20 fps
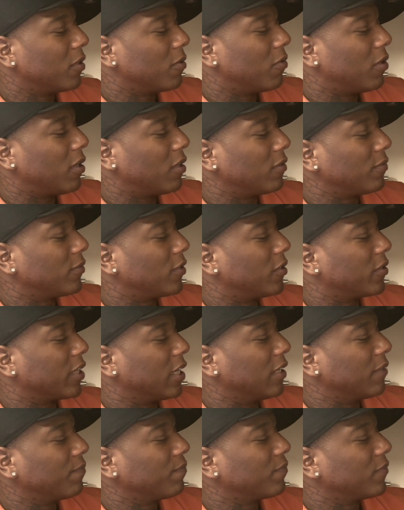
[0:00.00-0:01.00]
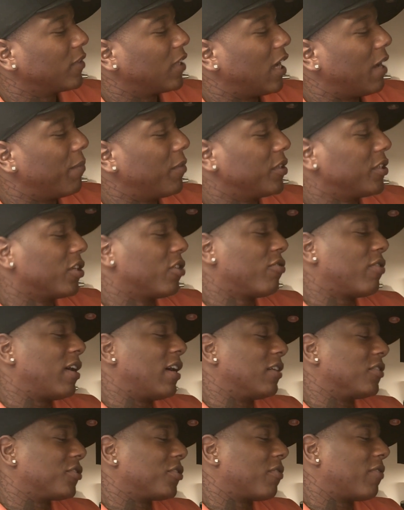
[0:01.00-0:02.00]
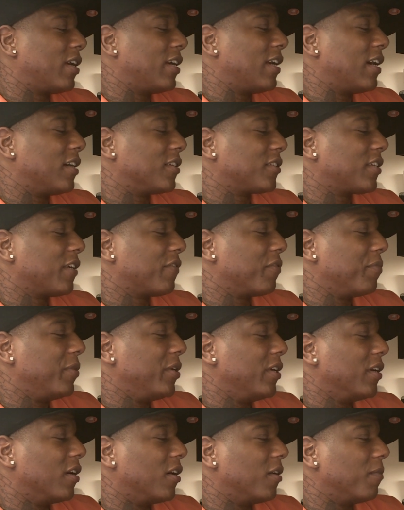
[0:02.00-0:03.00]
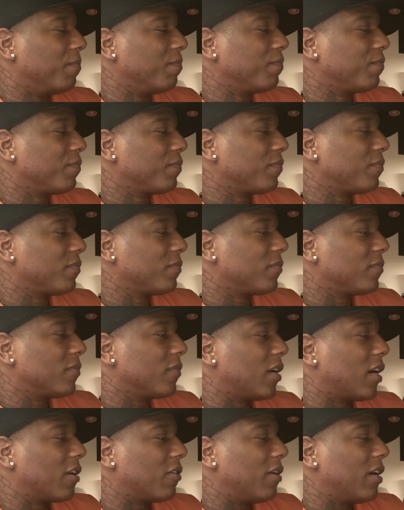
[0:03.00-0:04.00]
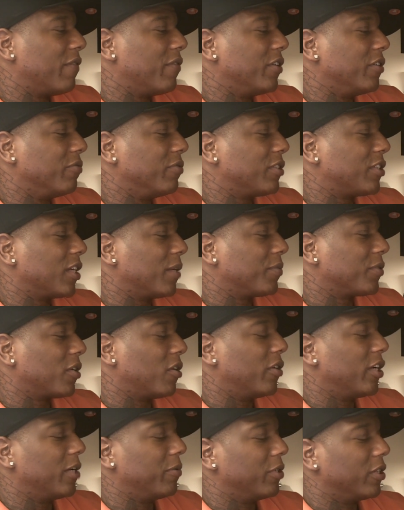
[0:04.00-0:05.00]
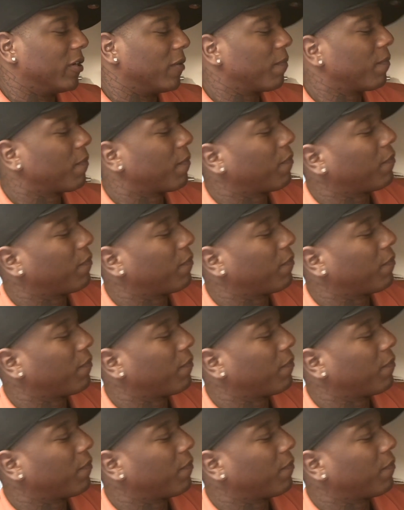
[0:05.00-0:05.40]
Well, okay. I'm underground, so right now it's giving me, I don't have any reception. Oh, here we go.